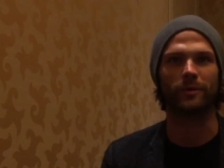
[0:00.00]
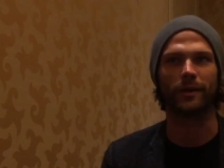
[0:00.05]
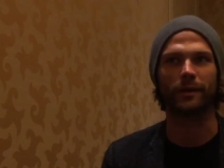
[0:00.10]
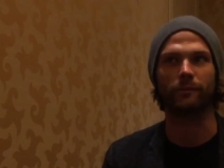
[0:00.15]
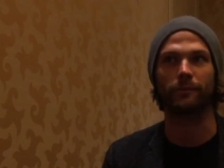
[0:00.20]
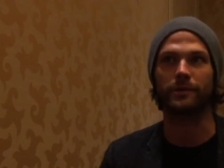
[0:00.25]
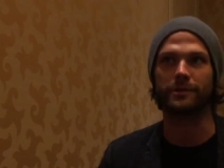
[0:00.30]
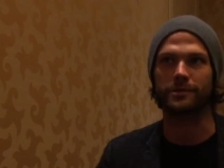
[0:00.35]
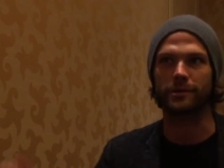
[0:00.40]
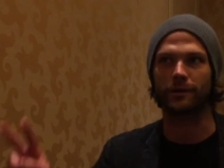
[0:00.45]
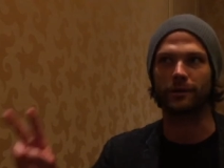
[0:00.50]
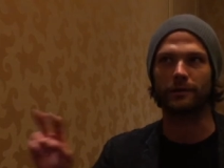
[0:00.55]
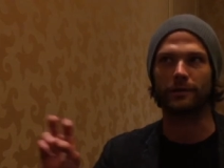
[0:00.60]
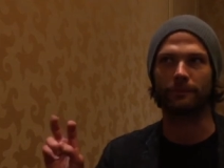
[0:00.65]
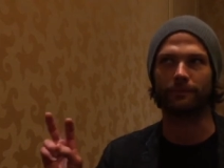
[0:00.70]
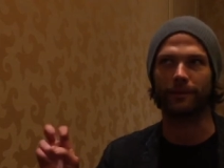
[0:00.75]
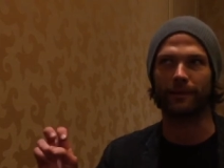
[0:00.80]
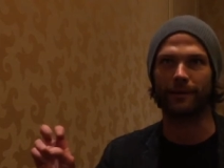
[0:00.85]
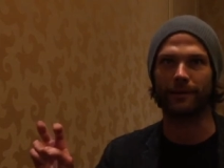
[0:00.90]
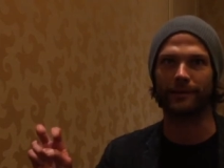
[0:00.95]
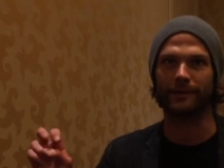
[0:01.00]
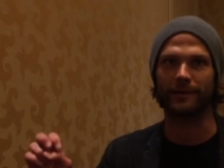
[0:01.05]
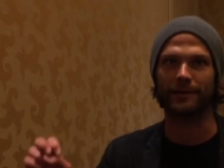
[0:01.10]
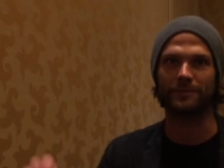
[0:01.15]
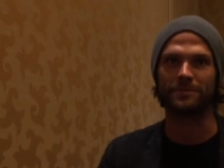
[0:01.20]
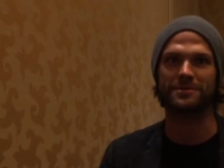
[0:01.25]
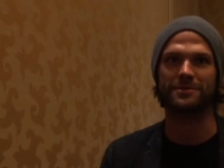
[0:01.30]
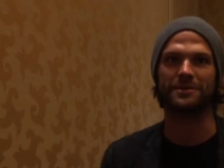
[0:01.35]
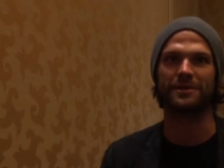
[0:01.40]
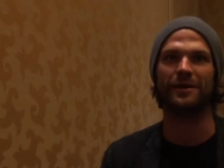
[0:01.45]
Like we started the
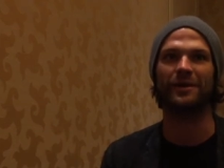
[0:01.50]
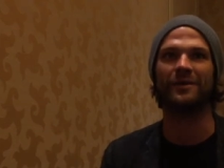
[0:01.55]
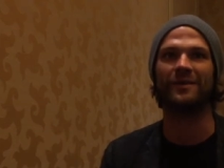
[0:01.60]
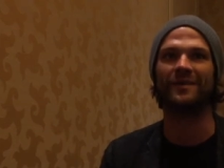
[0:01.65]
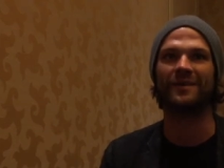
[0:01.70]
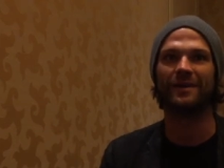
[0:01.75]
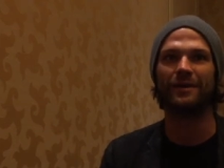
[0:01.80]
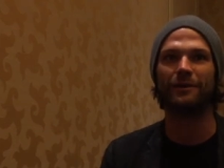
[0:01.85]
apocalypse, you know,